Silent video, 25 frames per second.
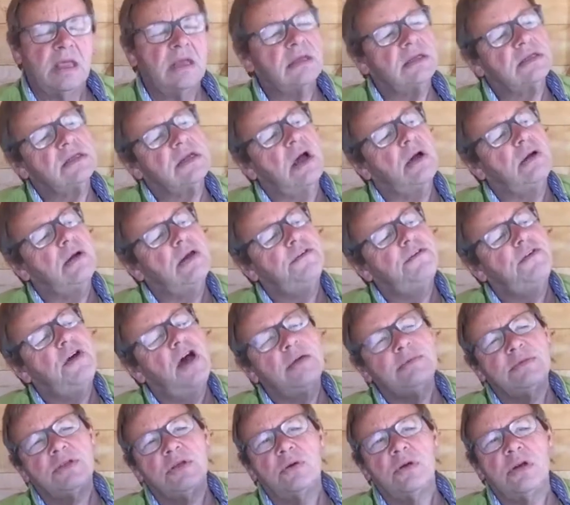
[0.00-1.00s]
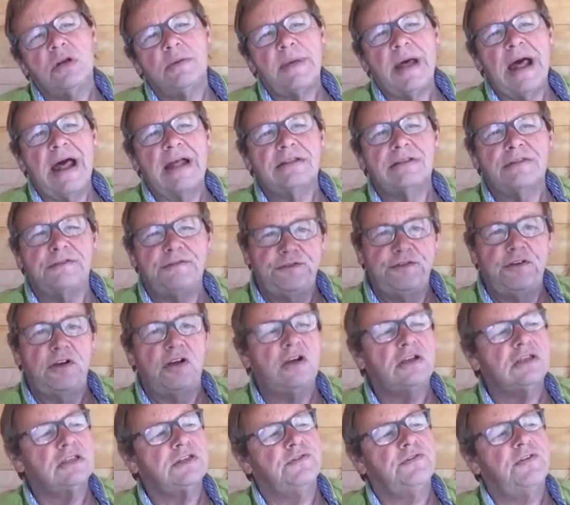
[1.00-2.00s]
So if I'm talking about the
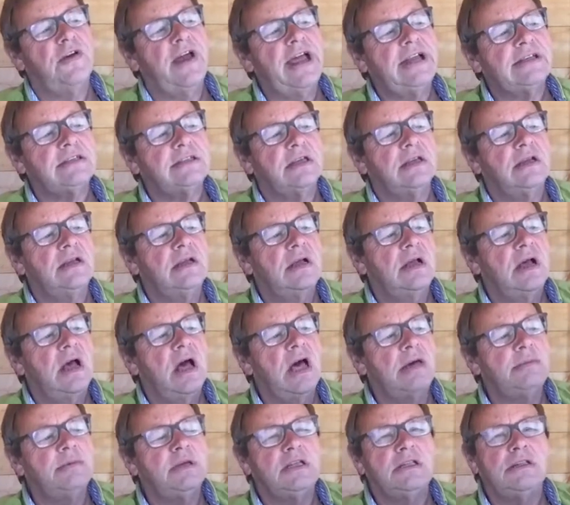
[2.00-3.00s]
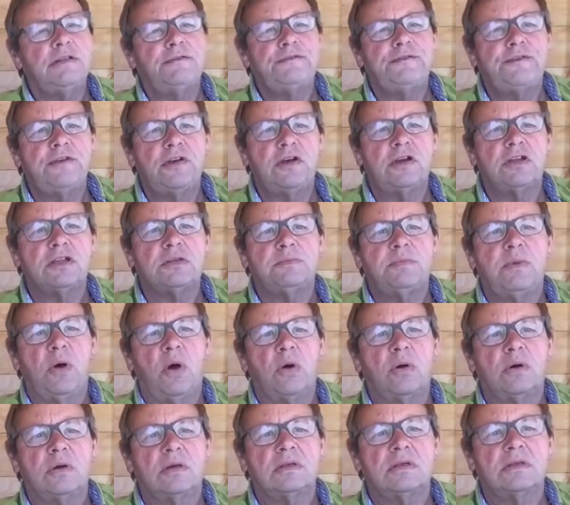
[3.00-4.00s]
first fret, I mean the first
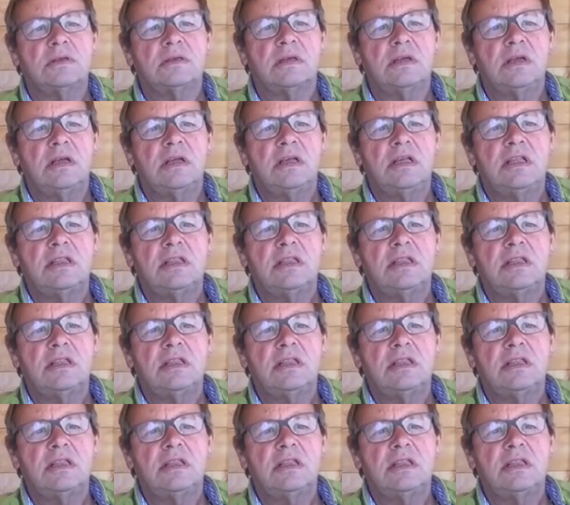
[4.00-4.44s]
box.